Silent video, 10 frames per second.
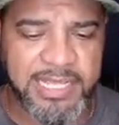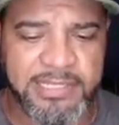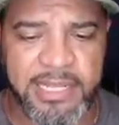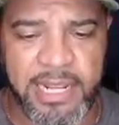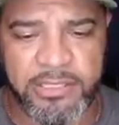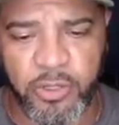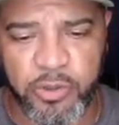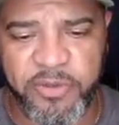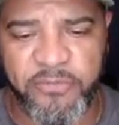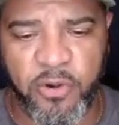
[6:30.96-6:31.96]
I told
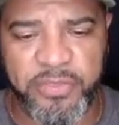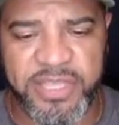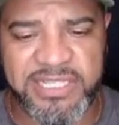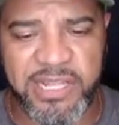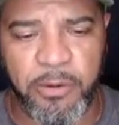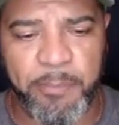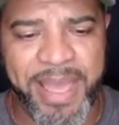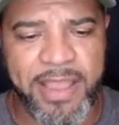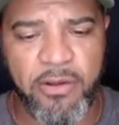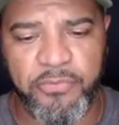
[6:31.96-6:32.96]
you before, this little
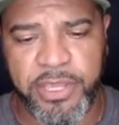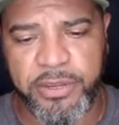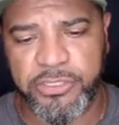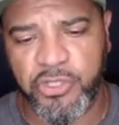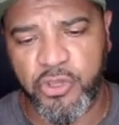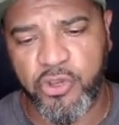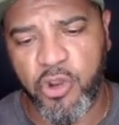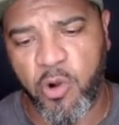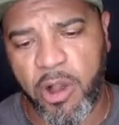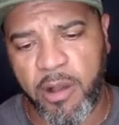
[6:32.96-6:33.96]
peg over here, so you
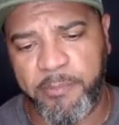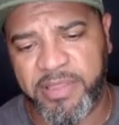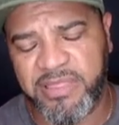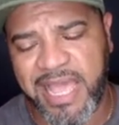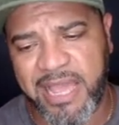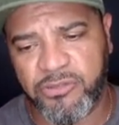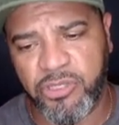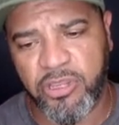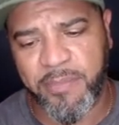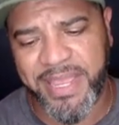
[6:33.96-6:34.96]
could go up and down,
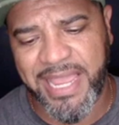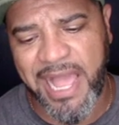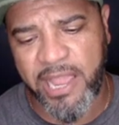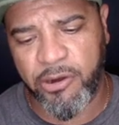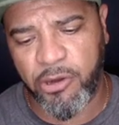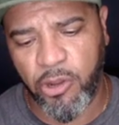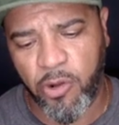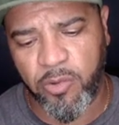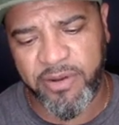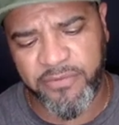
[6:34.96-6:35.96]
so you can make it higher and
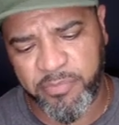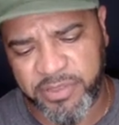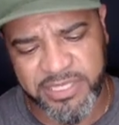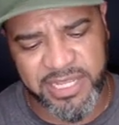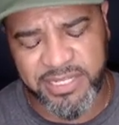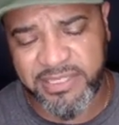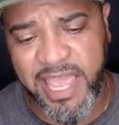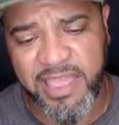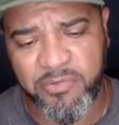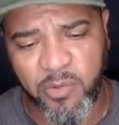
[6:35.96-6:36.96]
lower if you put this on a
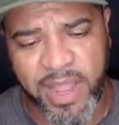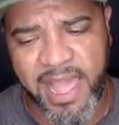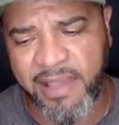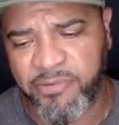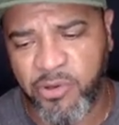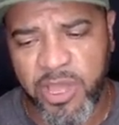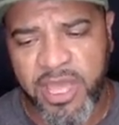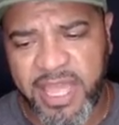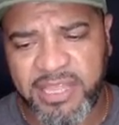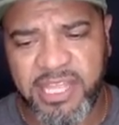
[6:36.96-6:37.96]
table, what have you.
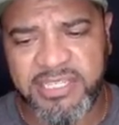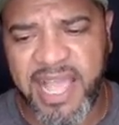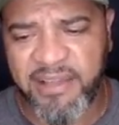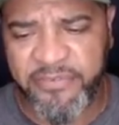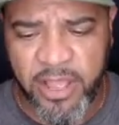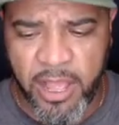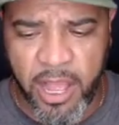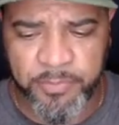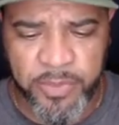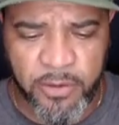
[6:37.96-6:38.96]
It does have
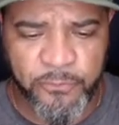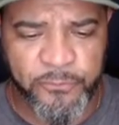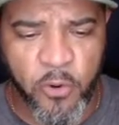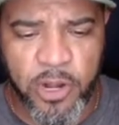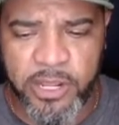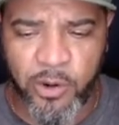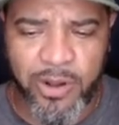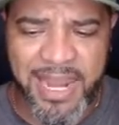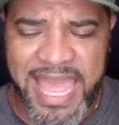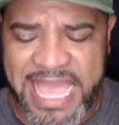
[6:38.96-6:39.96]
four
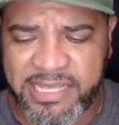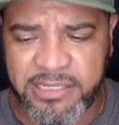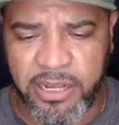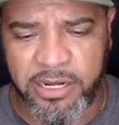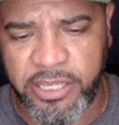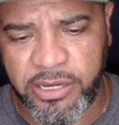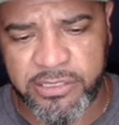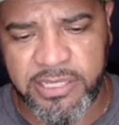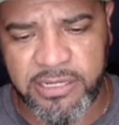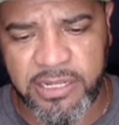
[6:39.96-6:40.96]
little legs on
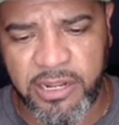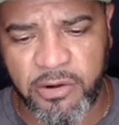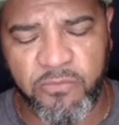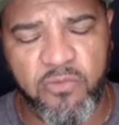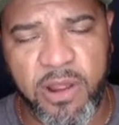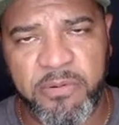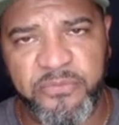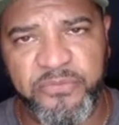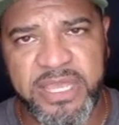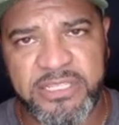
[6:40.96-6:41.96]
here, so little rubber
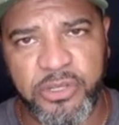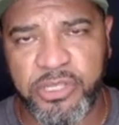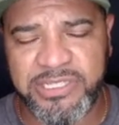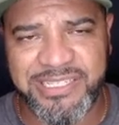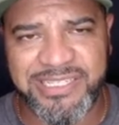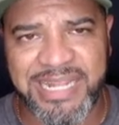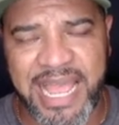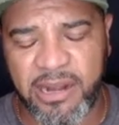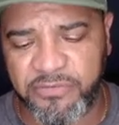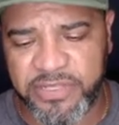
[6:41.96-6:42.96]
feet, so it doesn't
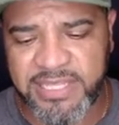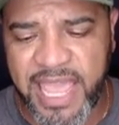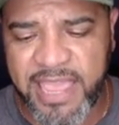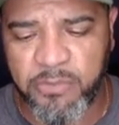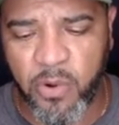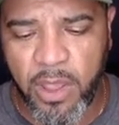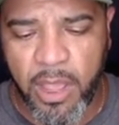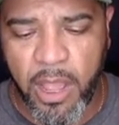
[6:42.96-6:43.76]
slide off a table.